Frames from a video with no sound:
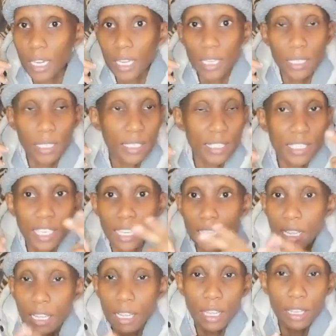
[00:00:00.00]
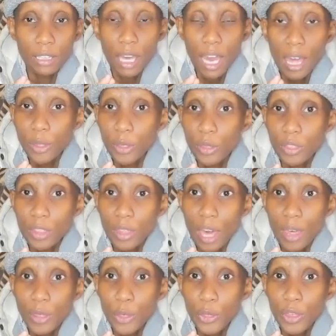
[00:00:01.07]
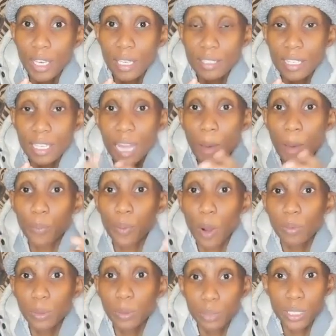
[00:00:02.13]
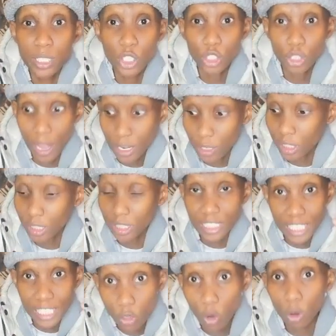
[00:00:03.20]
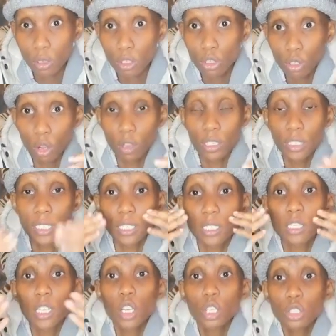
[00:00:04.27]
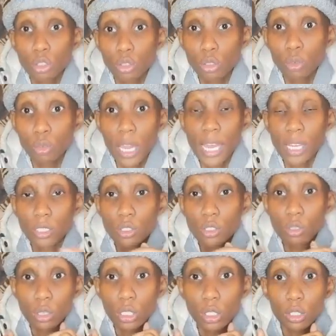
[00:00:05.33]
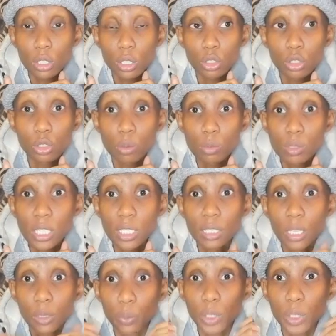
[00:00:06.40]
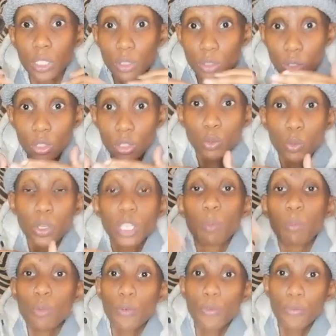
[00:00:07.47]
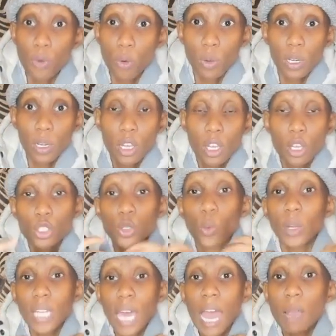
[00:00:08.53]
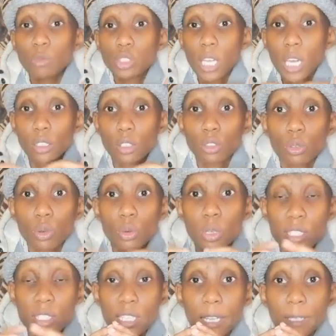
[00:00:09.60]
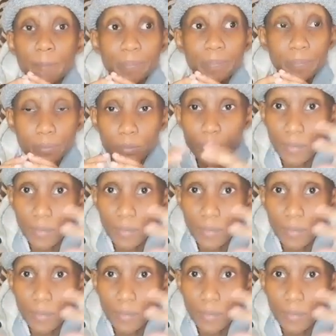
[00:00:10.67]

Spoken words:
And the other thing is that I'm probably busy trying to get all this content to you guys, so that, you know what I'm saying, that we can move forward. So what I'm trying to do is that